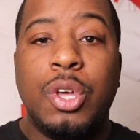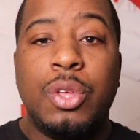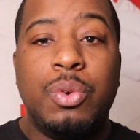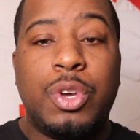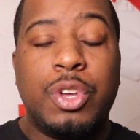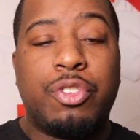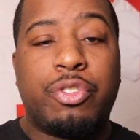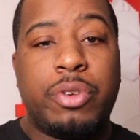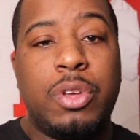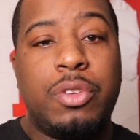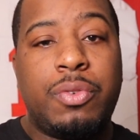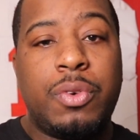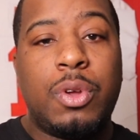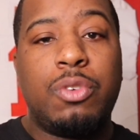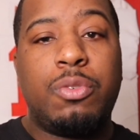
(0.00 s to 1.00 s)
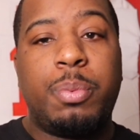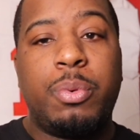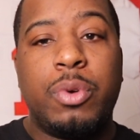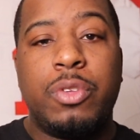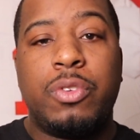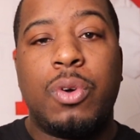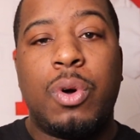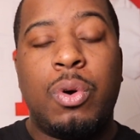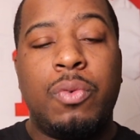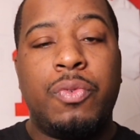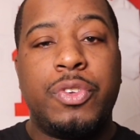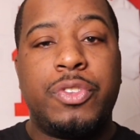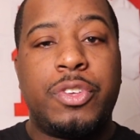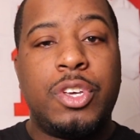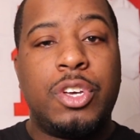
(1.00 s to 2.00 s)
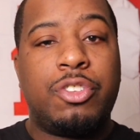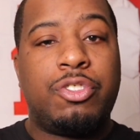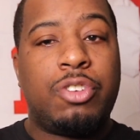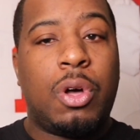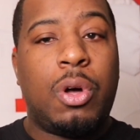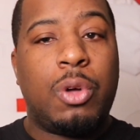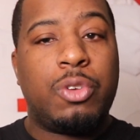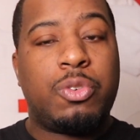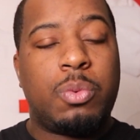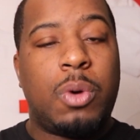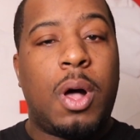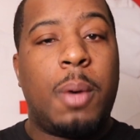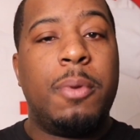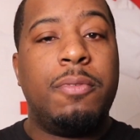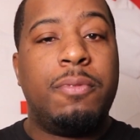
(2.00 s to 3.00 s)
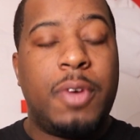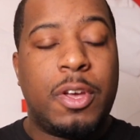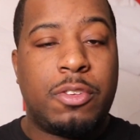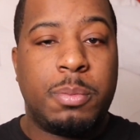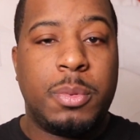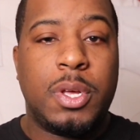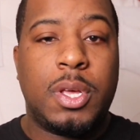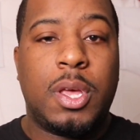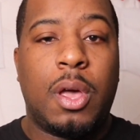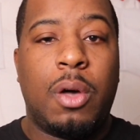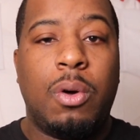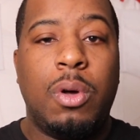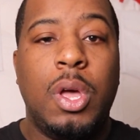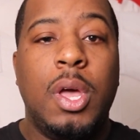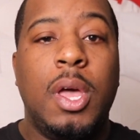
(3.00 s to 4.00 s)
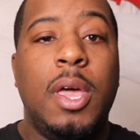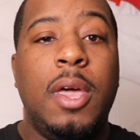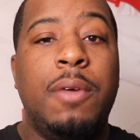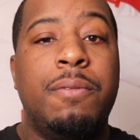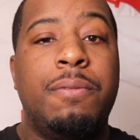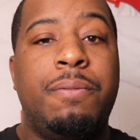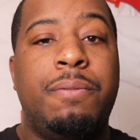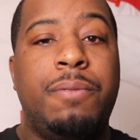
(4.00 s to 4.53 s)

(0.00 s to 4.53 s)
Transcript: you can transfer those points over to your Charles Schwab investment account and